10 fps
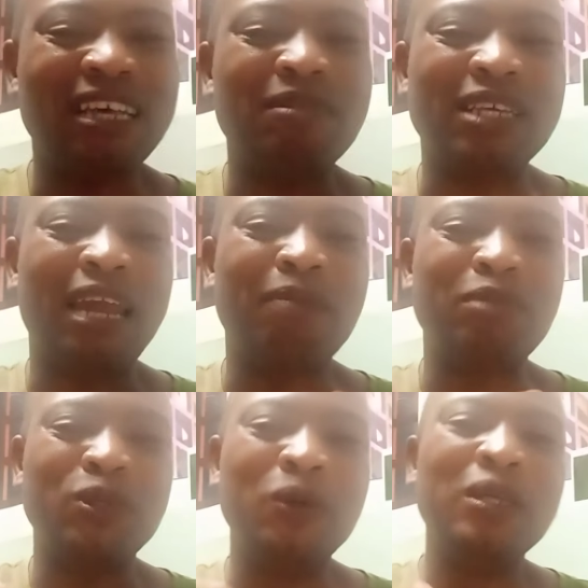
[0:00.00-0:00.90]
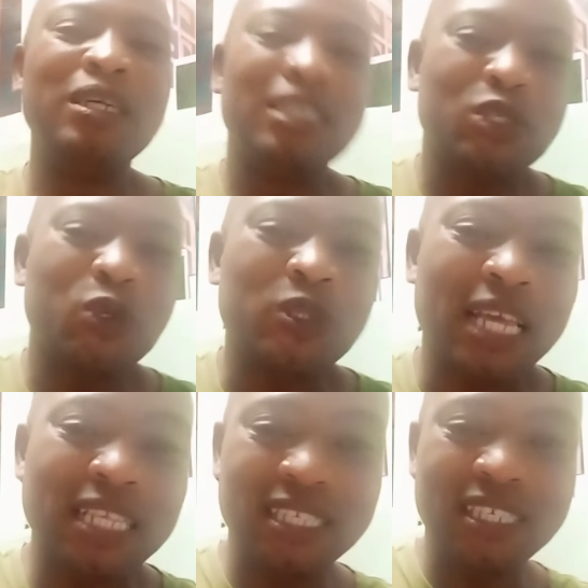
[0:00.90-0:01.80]
clap. So
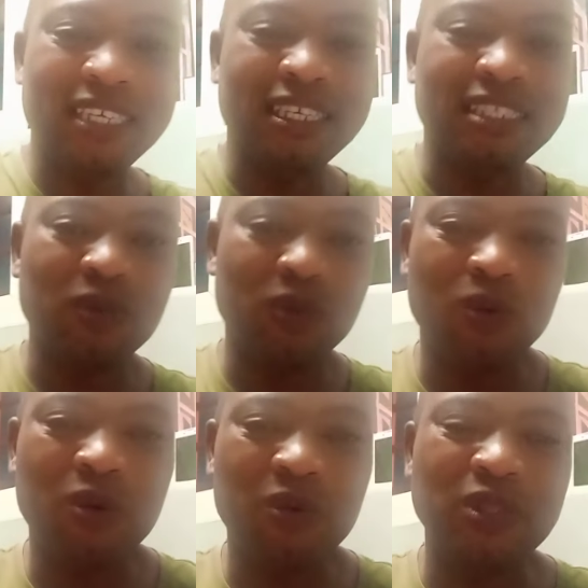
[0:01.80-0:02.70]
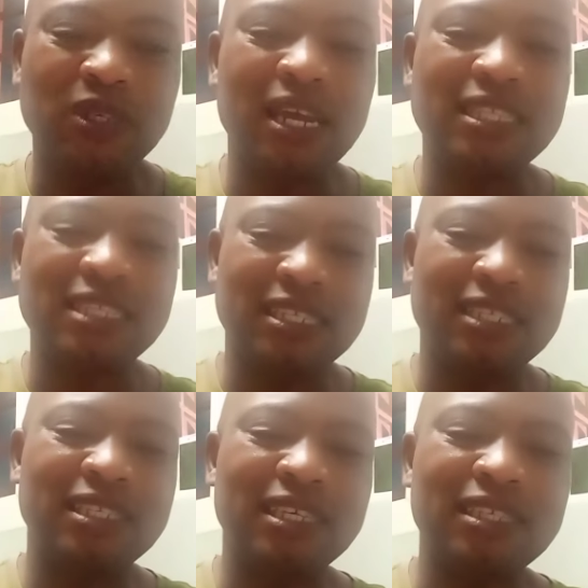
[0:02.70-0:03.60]
36 states, one way or the other, 36
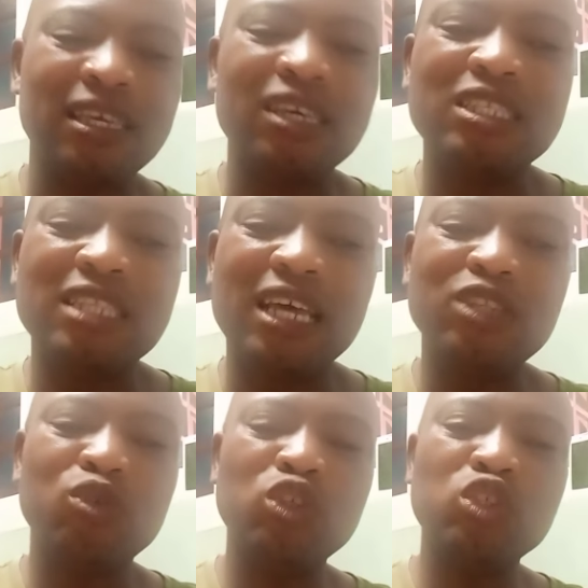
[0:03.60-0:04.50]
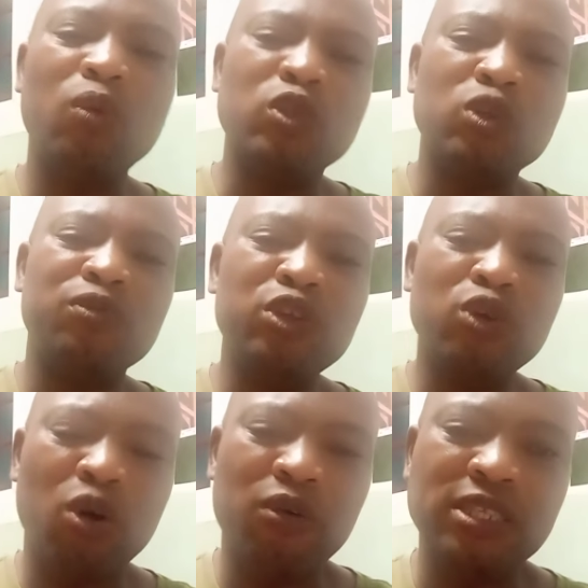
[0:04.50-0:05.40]
states. Then introduction of new
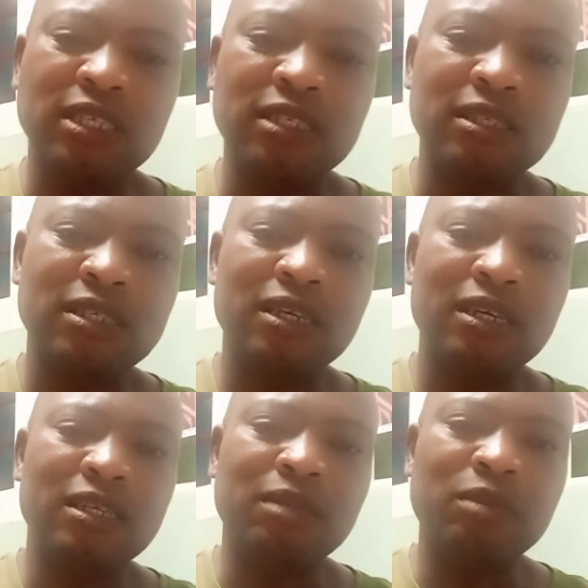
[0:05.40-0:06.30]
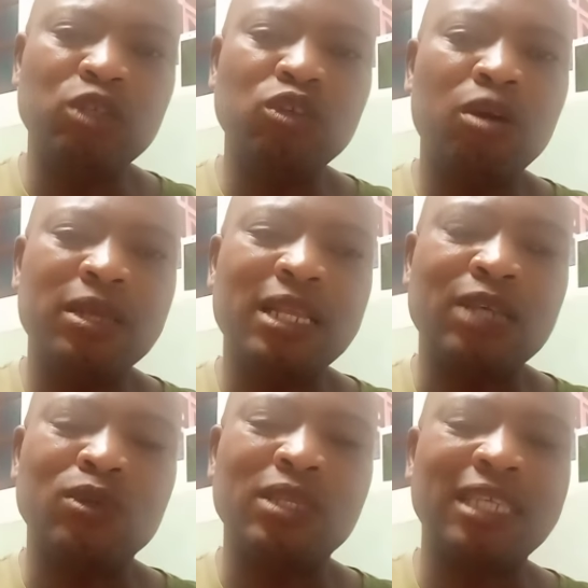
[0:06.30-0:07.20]
currencies. The military government
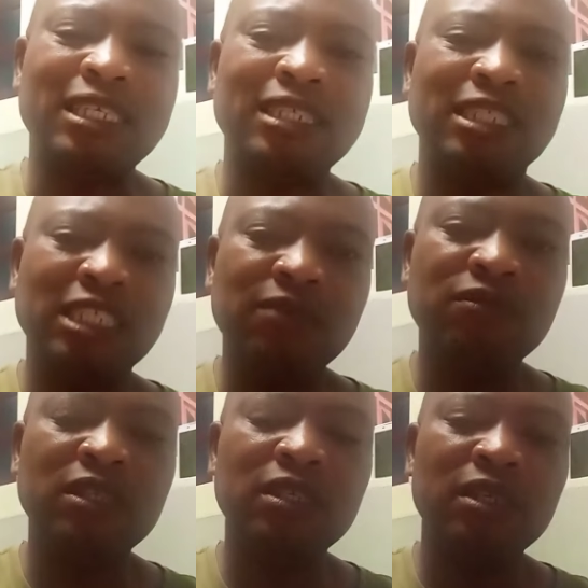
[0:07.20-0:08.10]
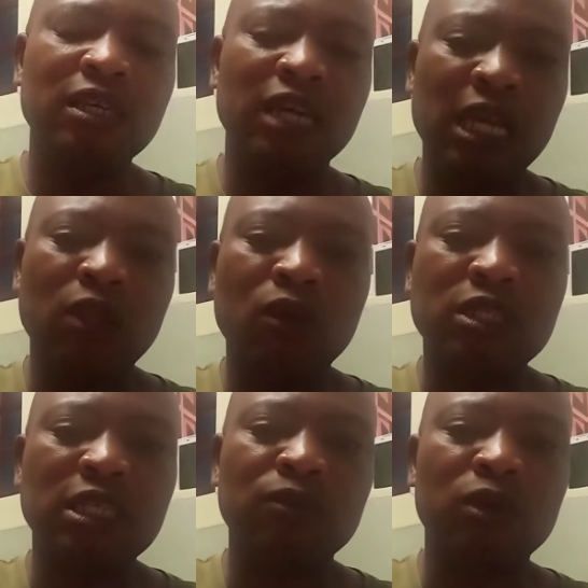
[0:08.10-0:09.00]
has achieved a lot
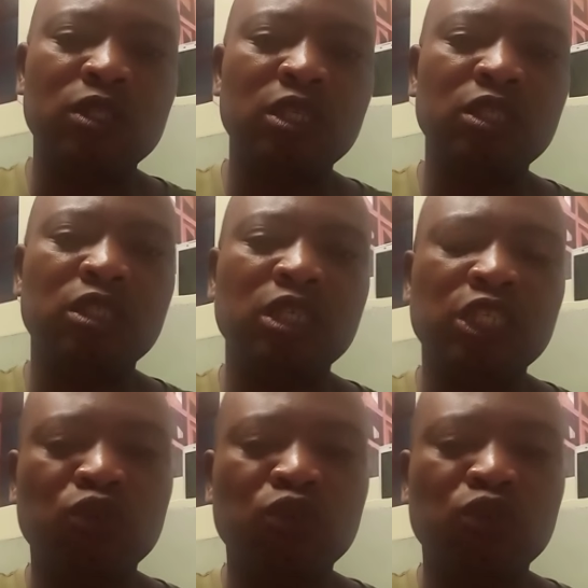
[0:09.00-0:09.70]
in introduction